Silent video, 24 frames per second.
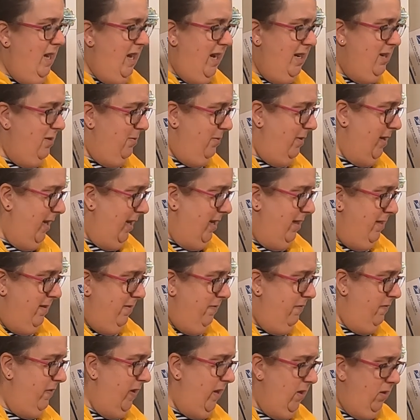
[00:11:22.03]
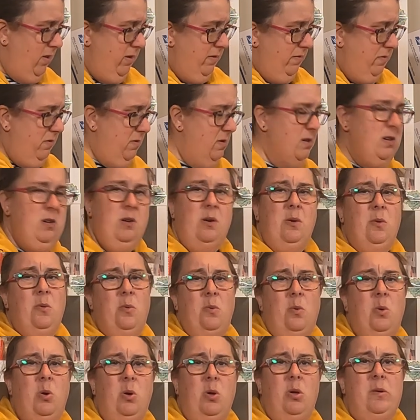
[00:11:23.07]
I don't like the feel of
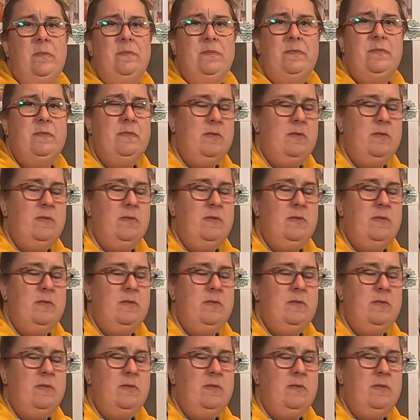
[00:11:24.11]
wool.